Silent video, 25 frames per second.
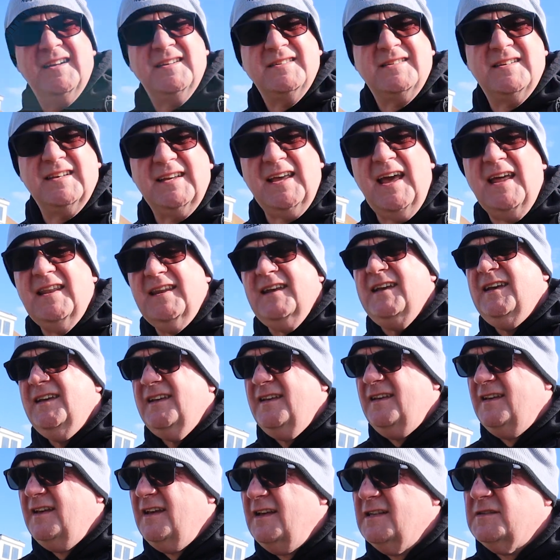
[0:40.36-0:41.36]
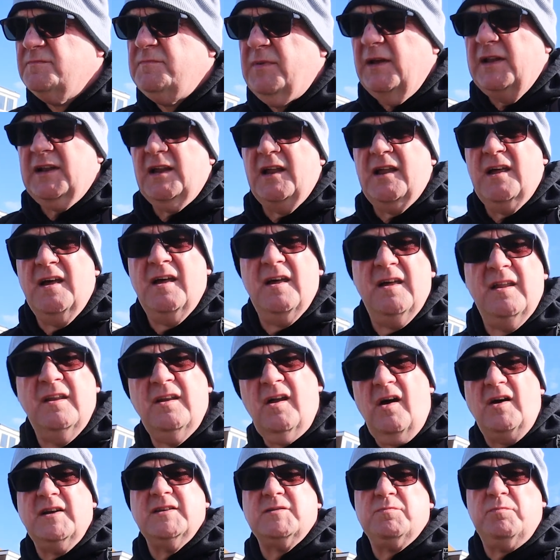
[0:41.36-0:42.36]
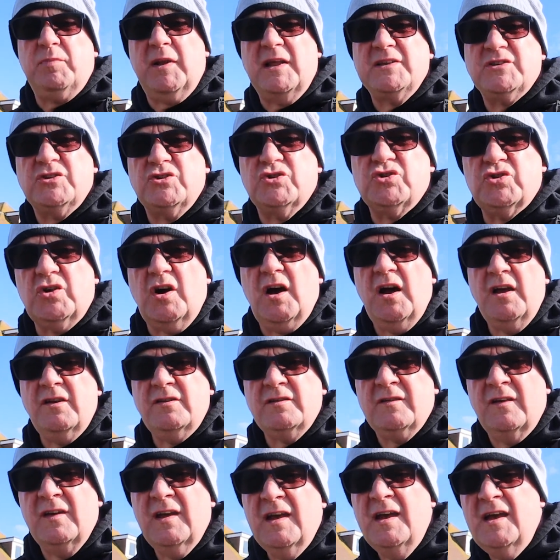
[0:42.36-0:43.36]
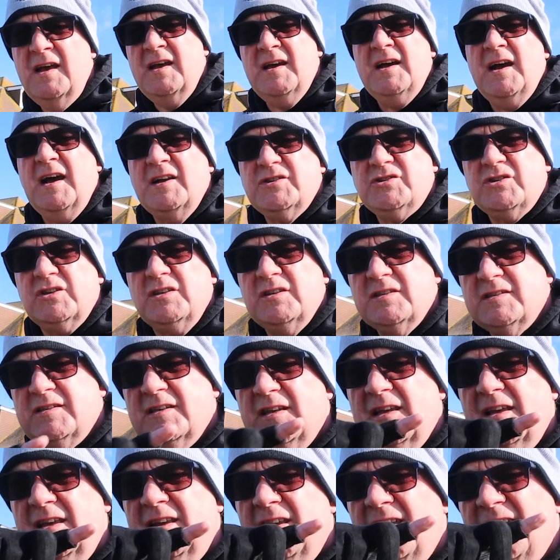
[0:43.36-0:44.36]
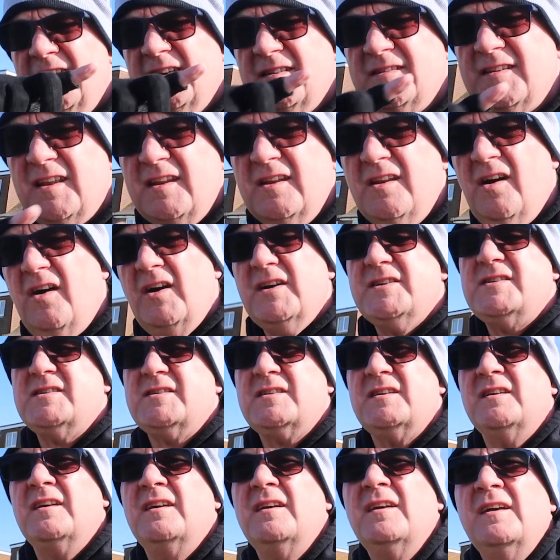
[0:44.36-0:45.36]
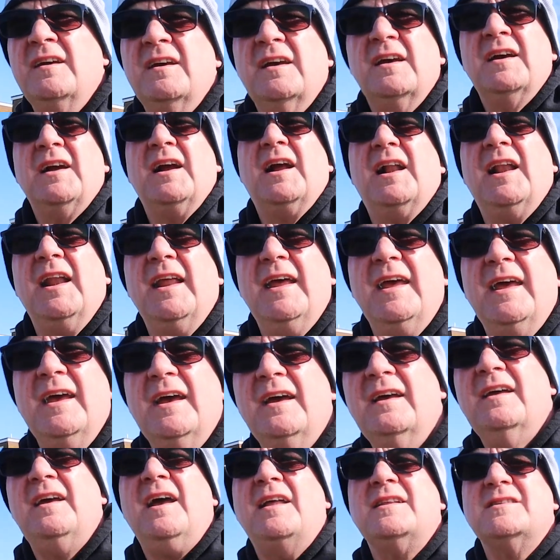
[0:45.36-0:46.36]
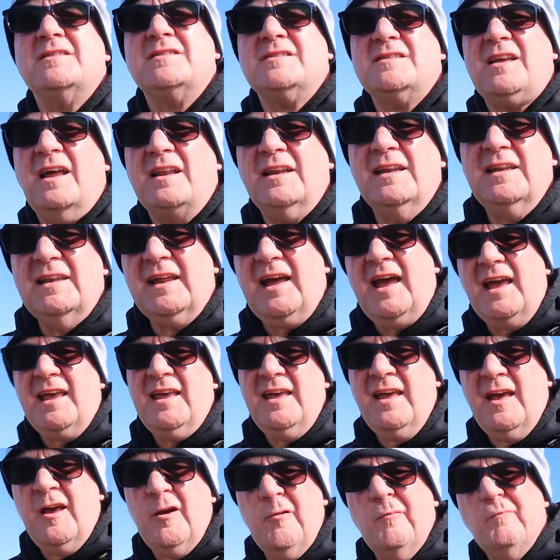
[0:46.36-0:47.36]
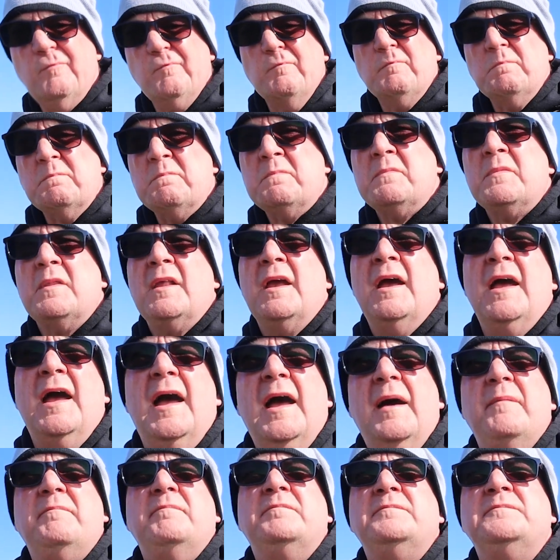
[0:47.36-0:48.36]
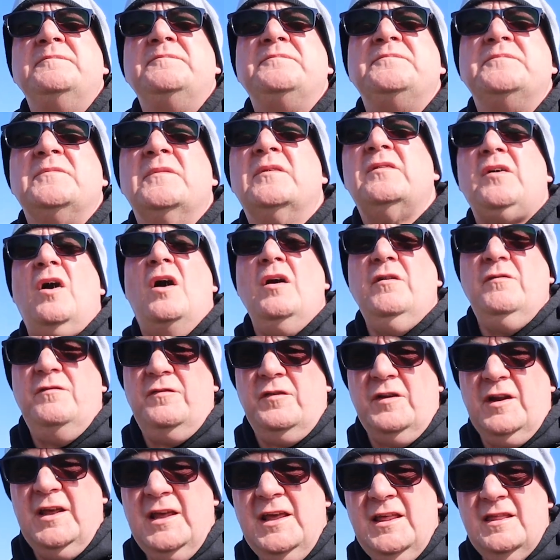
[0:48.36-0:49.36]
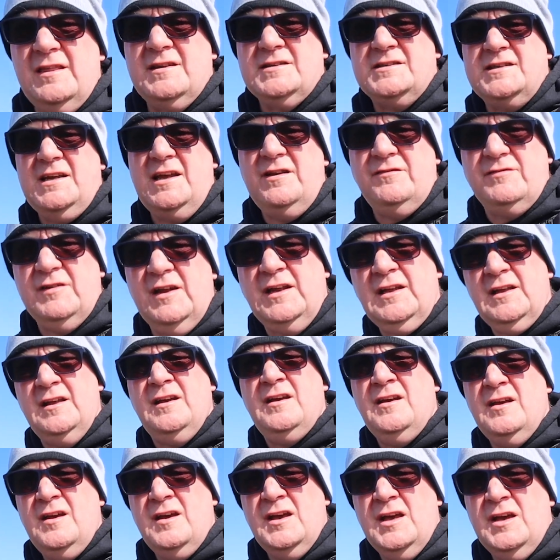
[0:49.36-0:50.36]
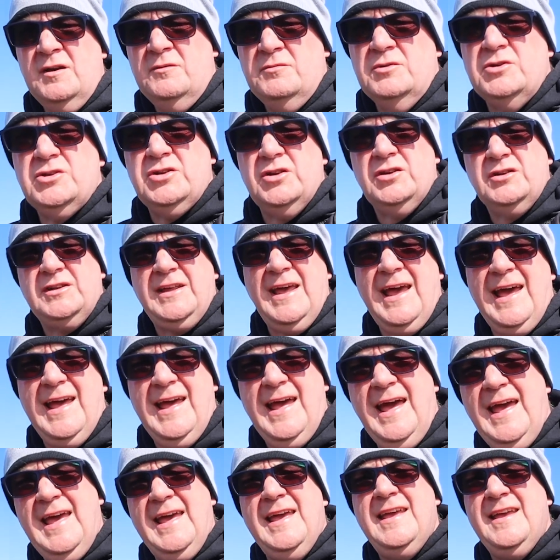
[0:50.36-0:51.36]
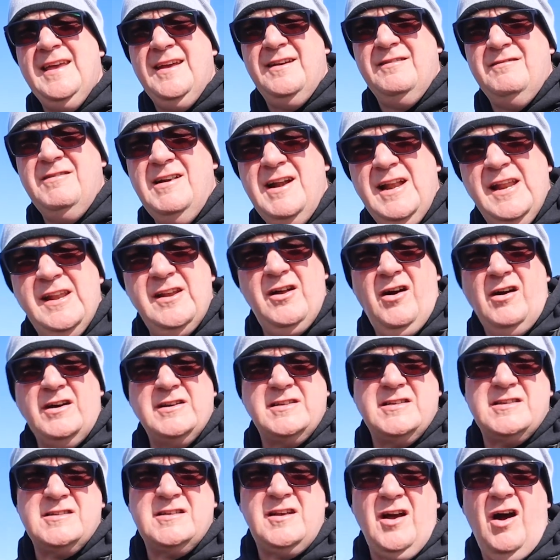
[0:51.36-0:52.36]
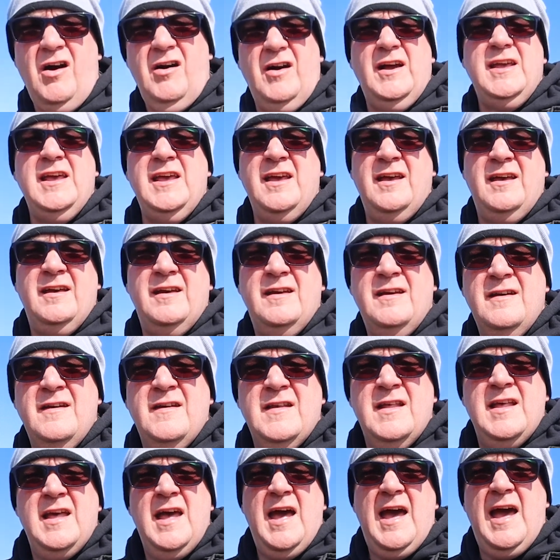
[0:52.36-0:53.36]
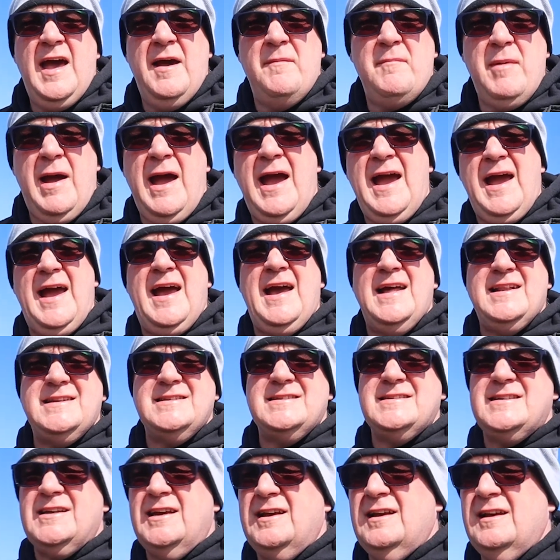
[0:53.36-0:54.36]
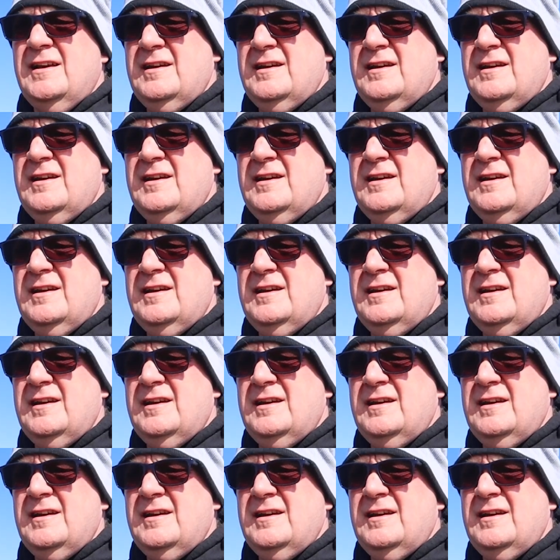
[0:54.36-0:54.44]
to get here. It's been a nice pleasant drive. As you can see, it's a nice clear and sunny day. So hopefully this evening we should get a really nice sky and